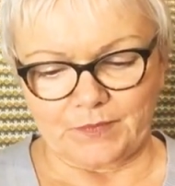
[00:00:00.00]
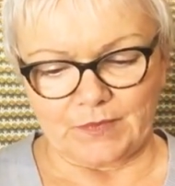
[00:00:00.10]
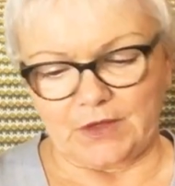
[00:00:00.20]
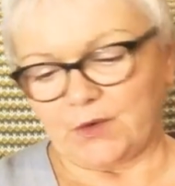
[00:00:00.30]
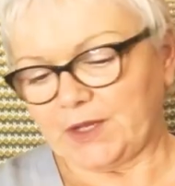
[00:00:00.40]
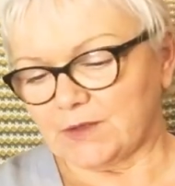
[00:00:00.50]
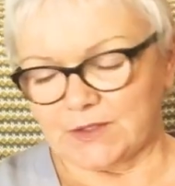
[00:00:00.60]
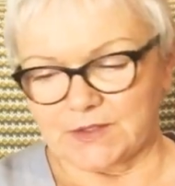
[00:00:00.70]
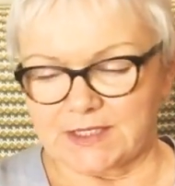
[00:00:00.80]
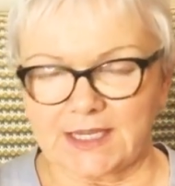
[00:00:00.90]
He goes
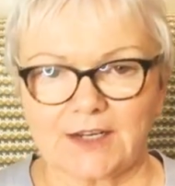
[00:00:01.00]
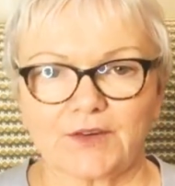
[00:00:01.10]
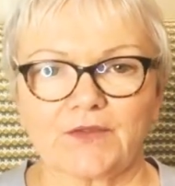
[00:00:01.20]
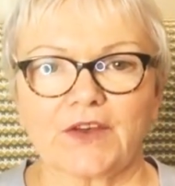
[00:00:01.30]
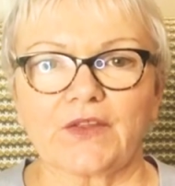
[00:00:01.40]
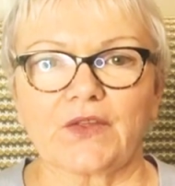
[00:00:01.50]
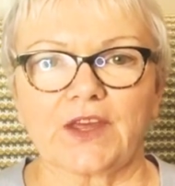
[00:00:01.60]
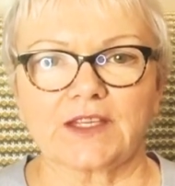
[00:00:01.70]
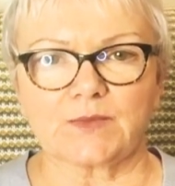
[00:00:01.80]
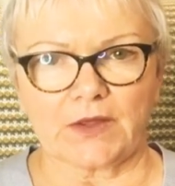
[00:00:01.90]
on to say a lot of other
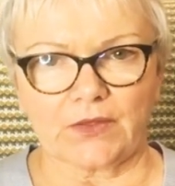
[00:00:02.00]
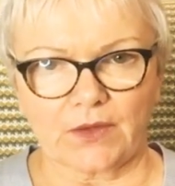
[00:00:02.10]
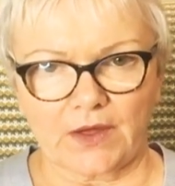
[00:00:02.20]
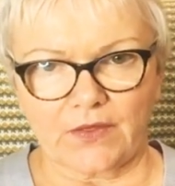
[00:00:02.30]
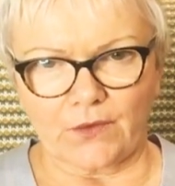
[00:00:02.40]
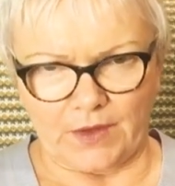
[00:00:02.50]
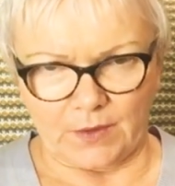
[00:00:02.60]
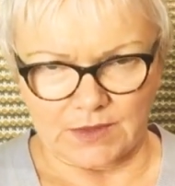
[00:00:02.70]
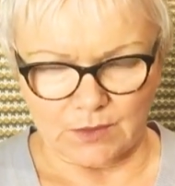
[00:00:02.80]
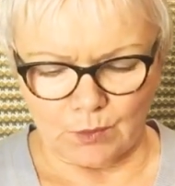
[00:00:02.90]
things, but I thought that
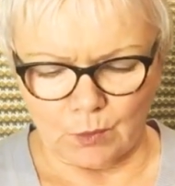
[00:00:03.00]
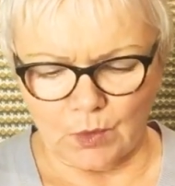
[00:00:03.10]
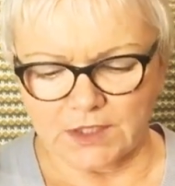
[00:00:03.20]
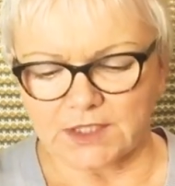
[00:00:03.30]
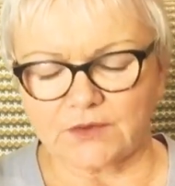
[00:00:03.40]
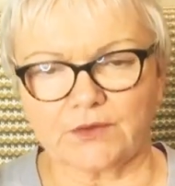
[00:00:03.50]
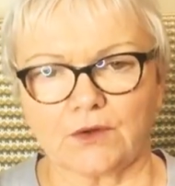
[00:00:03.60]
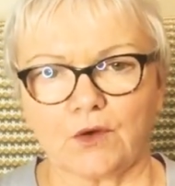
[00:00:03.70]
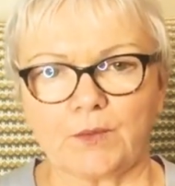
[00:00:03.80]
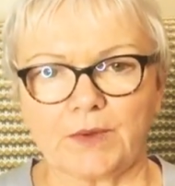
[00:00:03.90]
was a wonderful
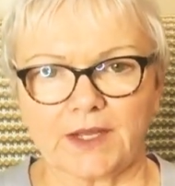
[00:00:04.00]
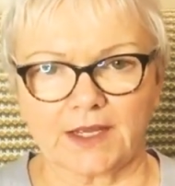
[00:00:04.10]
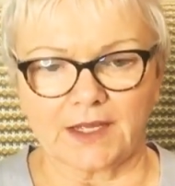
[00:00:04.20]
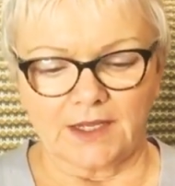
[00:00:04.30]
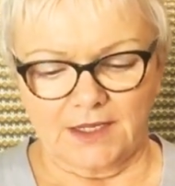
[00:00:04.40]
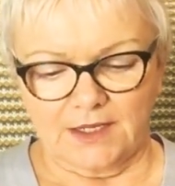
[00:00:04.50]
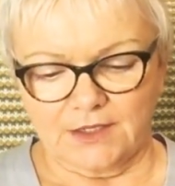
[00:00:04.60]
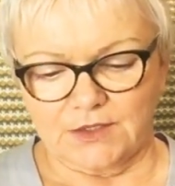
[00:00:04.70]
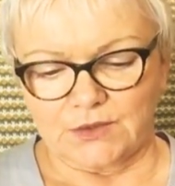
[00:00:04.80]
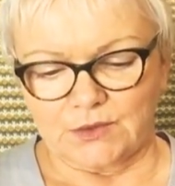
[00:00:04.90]
opening
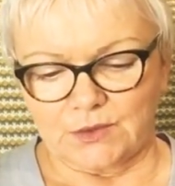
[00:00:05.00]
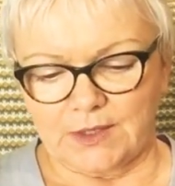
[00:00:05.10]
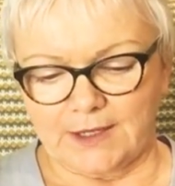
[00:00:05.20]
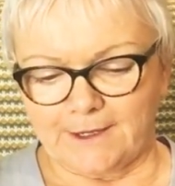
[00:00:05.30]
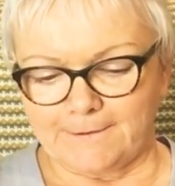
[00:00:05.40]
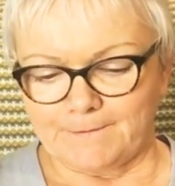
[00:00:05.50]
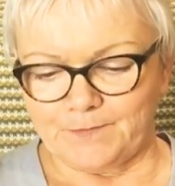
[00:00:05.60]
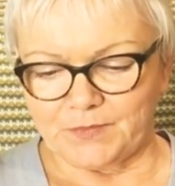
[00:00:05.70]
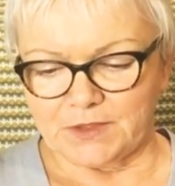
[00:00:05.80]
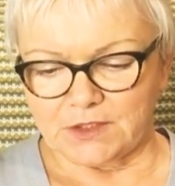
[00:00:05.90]
to
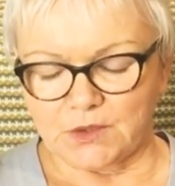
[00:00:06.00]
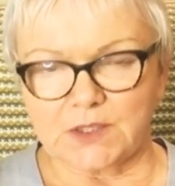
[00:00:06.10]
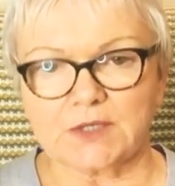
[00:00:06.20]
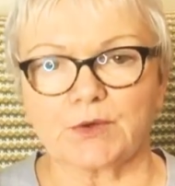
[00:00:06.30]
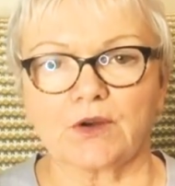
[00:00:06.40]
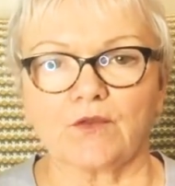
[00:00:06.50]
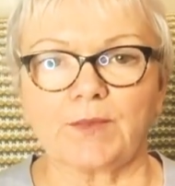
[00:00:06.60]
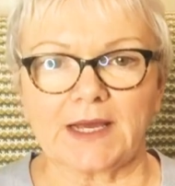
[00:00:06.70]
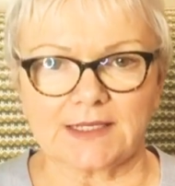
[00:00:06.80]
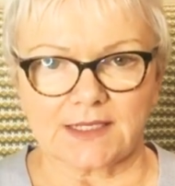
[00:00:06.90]
his book of
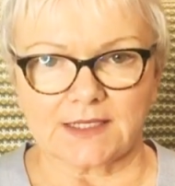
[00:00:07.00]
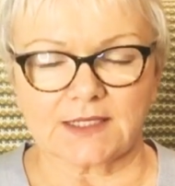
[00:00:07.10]
blessings.